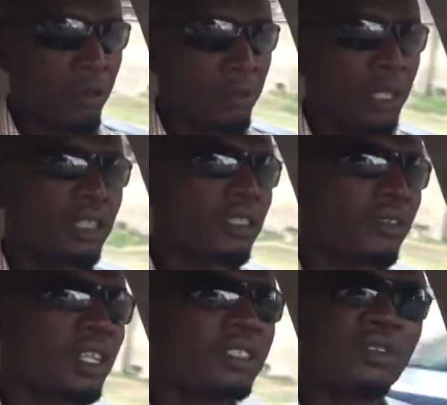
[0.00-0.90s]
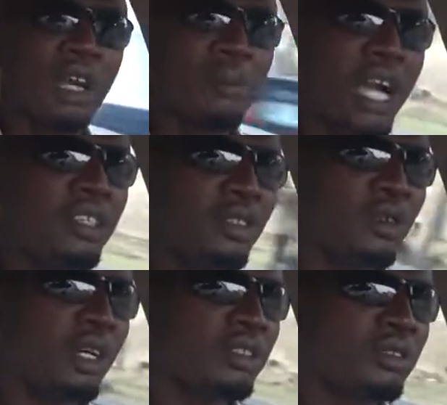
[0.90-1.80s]
you're supposed, if you are buying new
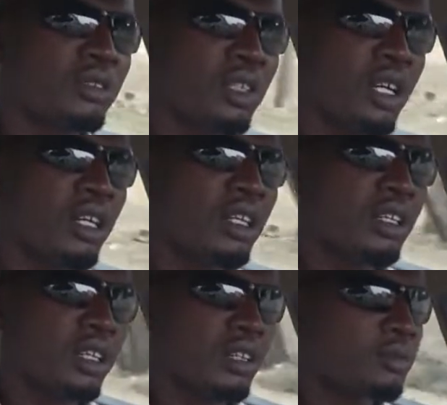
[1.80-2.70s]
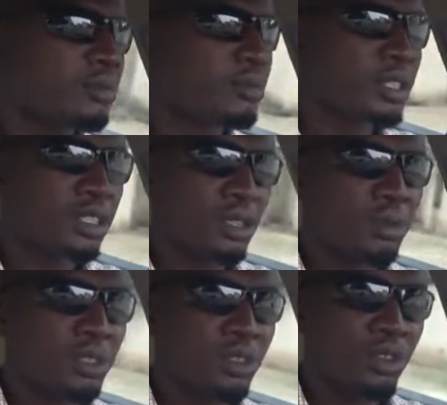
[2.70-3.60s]
ones, you're
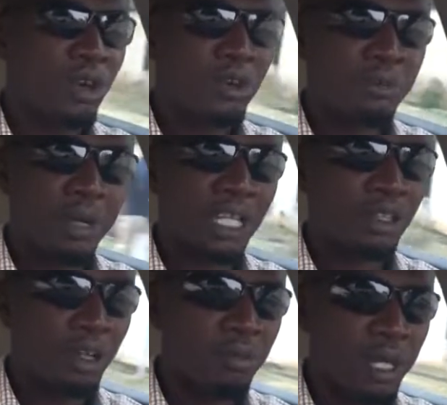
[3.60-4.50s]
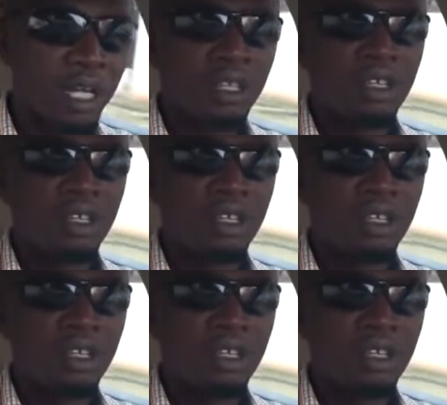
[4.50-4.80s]
supposed to go with part number,